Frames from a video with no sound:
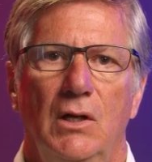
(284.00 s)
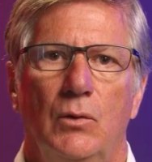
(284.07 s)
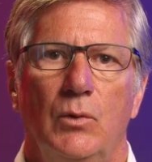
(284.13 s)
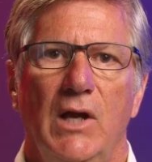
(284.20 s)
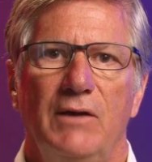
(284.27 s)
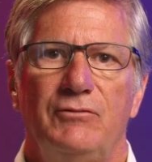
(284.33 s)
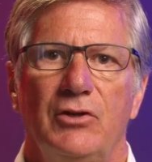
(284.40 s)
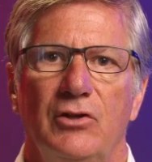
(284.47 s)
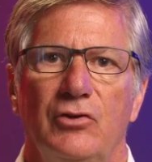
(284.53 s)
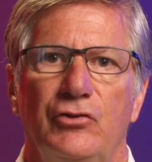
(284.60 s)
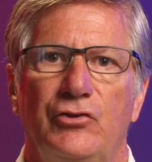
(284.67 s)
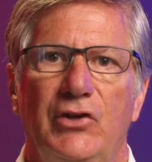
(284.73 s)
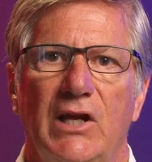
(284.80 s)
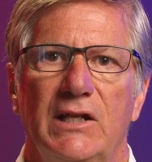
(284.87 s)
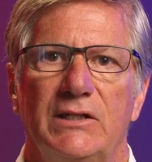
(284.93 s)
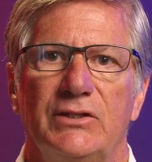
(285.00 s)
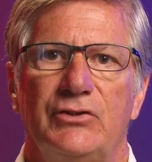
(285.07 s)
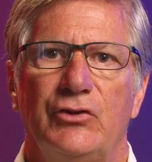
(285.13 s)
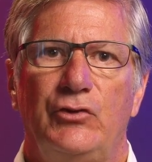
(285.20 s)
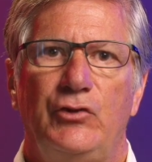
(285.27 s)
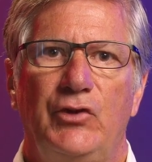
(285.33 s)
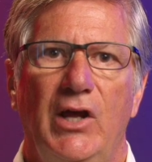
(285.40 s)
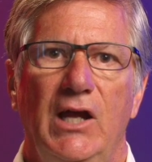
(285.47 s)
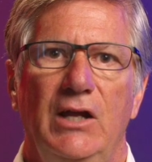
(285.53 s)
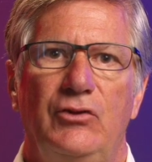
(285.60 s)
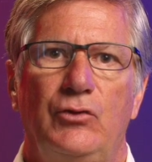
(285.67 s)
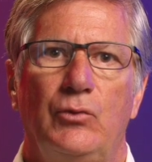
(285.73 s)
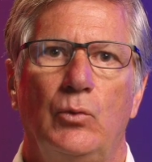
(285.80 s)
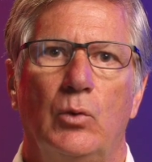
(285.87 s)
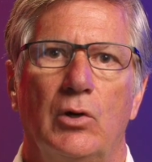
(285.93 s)
We have to understand that the
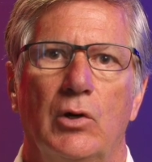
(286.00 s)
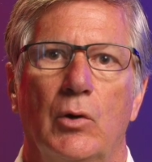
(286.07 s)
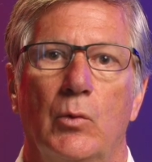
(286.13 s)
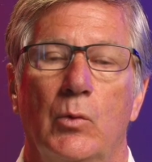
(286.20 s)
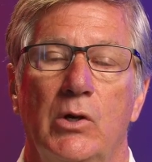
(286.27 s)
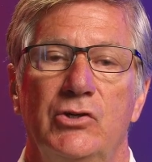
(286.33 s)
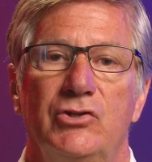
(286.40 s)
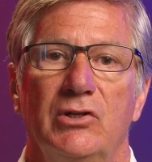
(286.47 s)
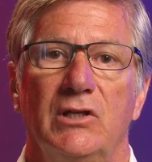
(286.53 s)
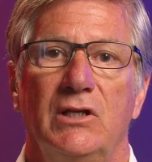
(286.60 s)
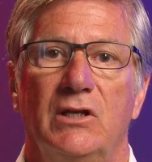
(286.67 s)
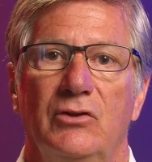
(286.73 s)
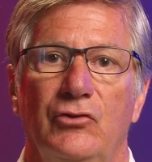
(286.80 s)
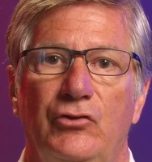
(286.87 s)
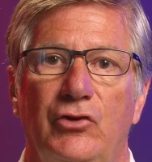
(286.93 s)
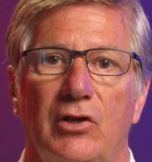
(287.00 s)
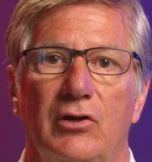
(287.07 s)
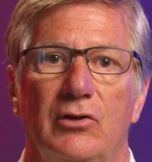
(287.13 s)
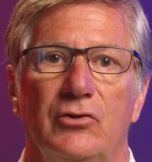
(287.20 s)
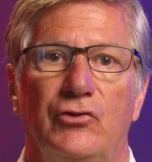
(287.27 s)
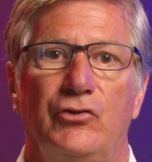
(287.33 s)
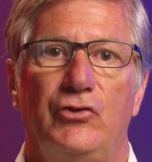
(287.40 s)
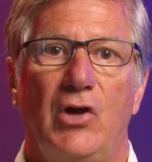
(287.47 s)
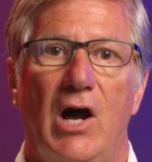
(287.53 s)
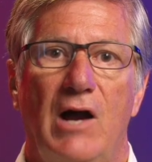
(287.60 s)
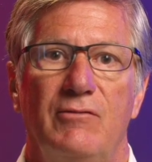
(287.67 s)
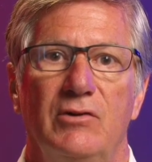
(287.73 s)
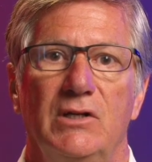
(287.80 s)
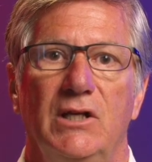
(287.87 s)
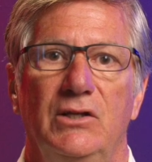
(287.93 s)
states were originally considered
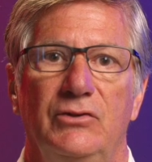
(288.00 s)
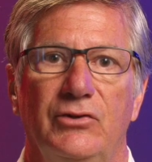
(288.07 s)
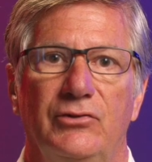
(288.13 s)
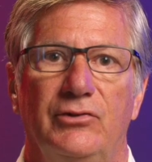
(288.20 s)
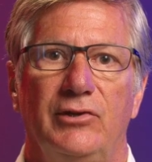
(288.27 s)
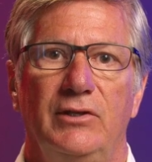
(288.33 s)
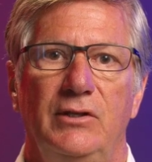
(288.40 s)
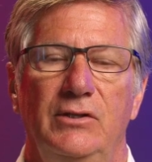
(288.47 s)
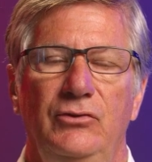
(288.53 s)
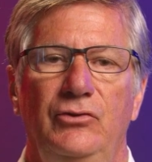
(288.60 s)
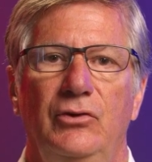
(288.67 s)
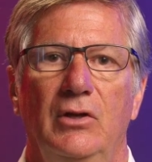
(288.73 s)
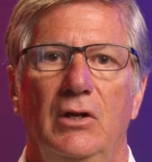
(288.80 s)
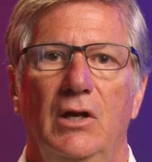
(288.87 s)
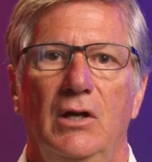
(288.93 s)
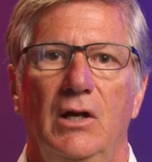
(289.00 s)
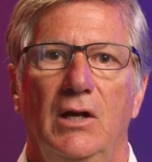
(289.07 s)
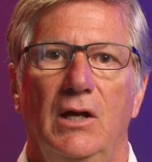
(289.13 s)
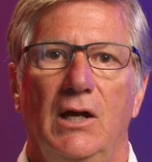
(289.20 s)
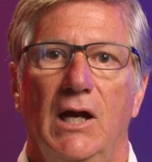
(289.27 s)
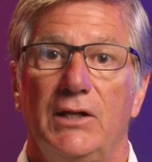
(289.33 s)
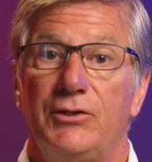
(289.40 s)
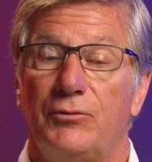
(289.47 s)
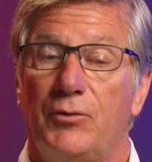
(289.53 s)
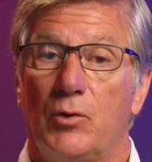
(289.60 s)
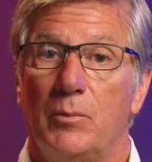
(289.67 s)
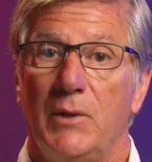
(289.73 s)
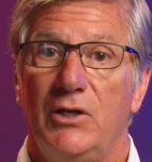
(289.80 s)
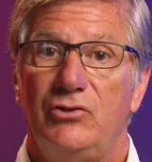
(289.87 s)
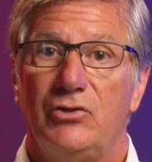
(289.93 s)
sovereign entities at the
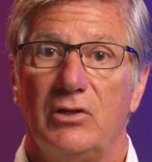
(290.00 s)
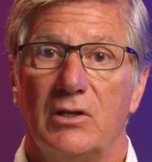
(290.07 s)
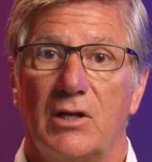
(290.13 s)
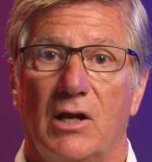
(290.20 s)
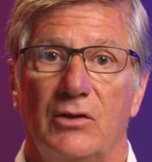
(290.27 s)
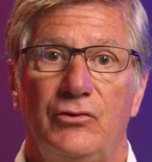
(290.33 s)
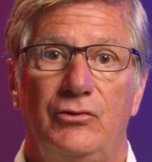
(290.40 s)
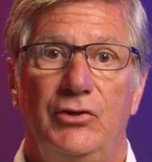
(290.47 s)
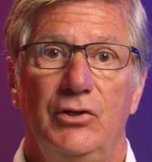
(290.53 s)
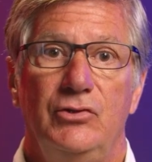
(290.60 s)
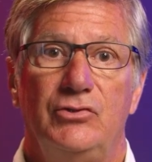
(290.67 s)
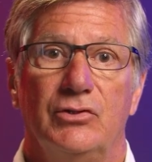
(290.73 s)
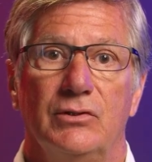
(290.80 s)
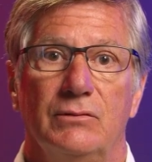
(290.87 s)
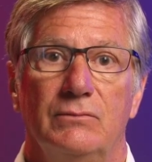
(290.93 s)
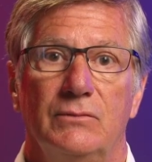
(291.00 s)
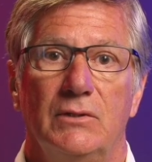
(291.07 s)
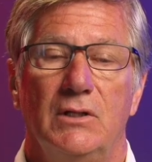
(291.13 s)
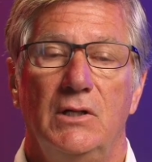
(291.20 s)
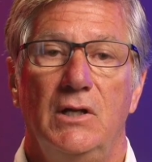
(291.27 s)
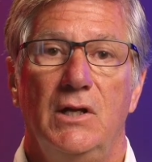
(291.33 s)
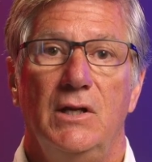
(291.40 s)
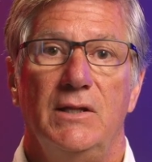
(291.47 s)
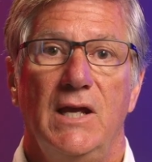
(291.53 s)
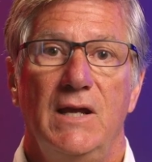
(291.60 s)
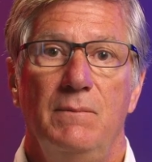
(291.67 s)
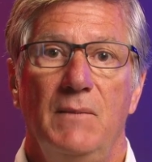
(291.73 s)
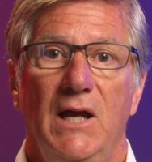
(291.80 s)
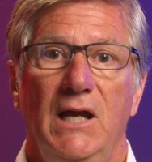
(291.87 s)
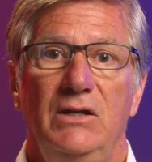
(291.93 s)
formation of the Constitution. They
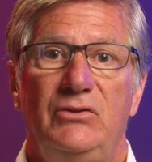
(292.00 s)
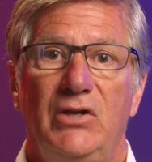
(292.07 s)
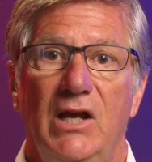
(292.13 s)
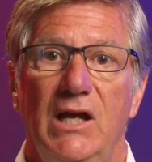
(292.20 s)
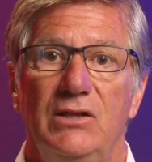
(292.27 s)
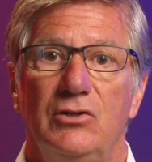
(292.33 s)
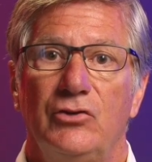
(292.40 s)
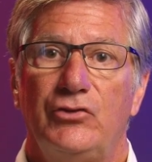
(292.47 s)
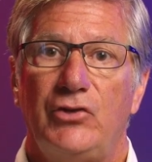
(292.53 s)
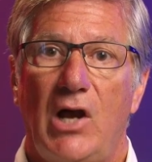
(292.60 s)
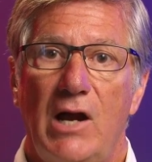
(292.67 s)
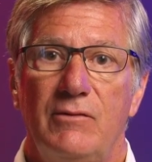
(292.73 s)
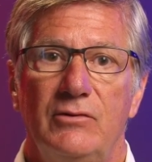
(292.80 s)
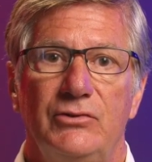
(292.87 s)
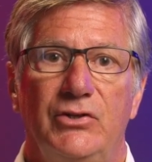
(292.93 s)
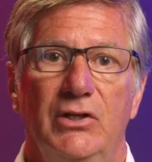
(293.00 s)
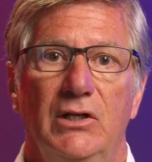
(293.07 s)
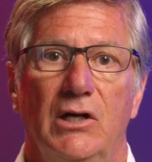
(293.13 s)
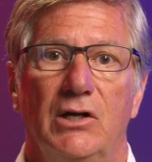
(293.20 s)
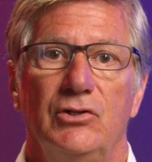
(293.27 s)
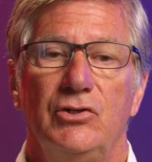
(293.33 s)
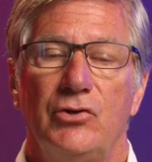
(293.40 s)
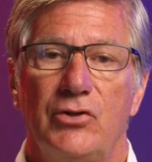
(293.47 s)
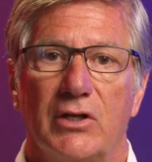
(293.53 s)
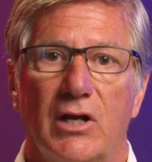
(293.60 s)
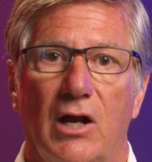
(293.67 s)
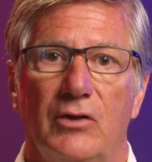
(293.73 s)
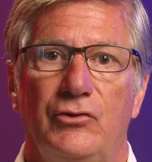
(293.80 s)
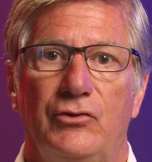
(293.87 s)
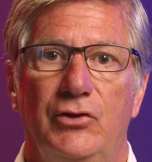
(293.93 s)
maintain their sovereignty under the
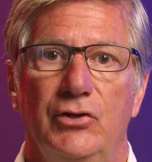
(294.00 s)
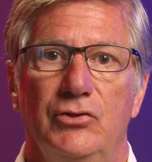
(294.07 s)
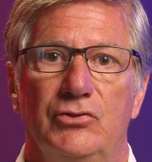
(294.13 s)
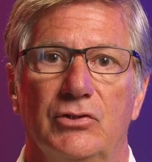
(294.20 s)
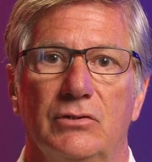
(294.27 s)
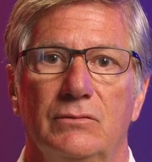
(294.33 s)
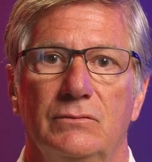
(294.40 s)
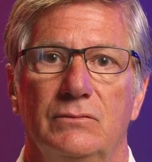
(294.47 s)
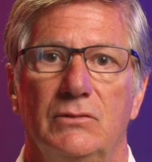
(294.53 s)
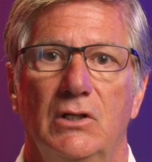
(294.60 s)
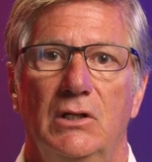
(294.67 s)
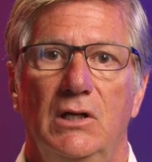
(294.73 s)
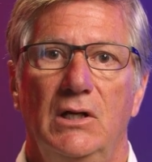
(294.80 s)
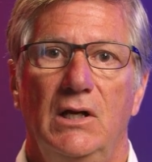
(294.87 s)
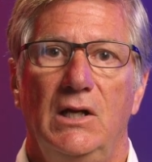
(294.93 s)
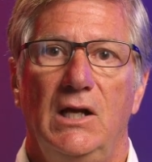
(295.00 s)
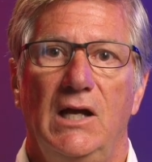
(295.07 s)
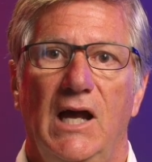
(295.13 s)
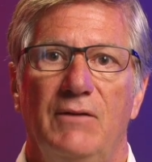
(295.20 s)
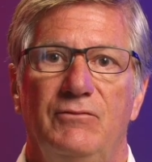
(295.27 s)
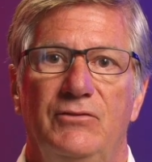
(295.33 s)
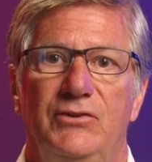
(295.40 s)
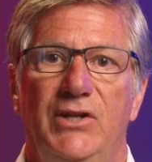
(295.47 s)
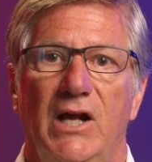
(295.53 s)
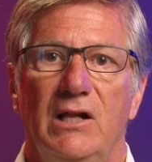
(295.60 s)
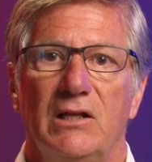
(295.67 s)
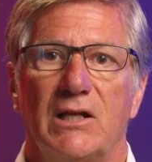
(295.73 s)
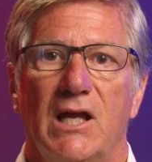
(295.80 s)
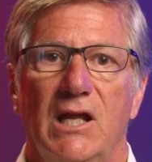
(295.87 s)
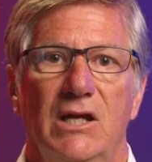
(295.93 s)
Constitution, have
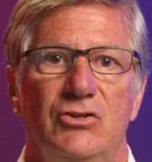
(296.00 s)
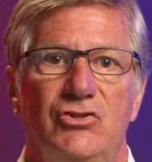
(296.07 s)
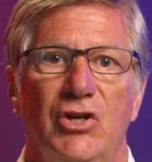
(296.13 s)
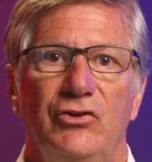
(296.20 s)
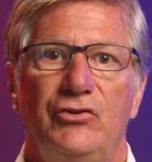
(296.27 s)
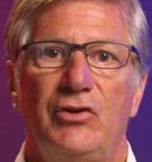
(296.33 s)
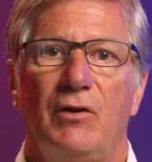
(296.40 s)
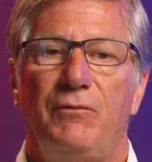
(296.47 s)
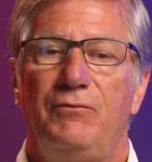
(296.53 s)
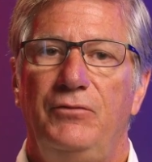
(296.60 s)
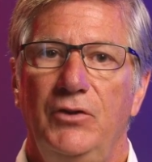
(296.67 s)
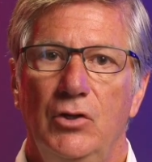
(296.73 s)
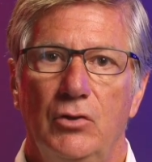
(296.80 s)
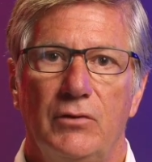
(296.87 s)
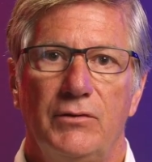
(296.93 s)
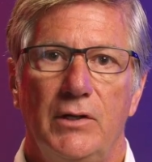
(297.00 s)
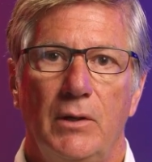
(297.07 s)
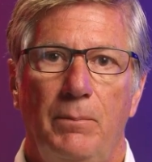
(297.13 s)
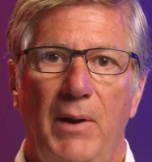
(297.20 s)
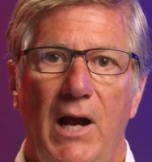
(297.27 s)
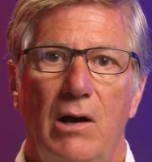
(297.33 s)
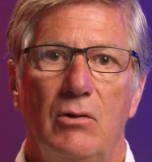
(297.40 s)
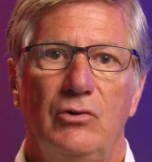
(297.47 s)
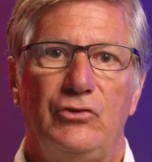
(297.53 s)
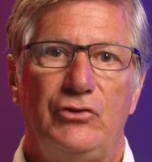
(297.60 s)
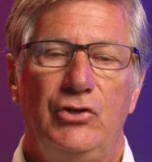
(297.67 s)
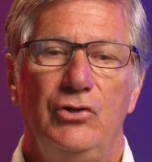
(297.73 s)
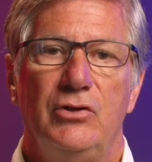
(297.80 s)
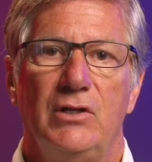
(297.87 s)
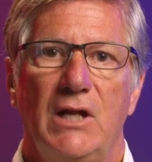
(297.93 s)
delegated just a few of their powers
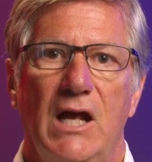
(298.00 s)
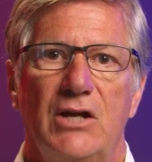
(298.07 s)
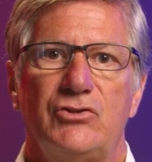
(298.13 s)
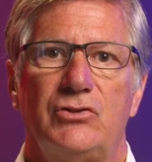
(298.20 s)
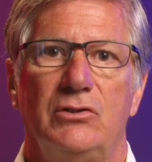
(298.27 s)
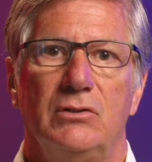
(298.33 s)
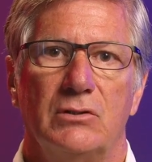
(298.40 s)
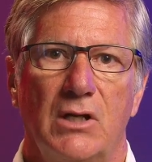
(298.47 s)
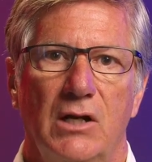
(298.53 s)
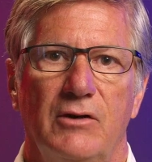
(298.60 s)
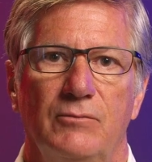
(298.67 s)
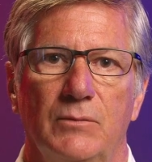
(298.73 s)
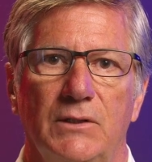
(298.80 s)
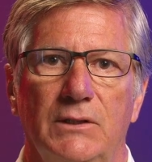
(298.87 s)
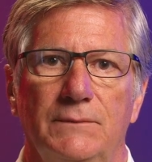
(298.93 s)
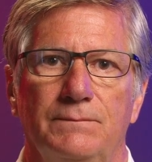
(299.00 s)
to the national government.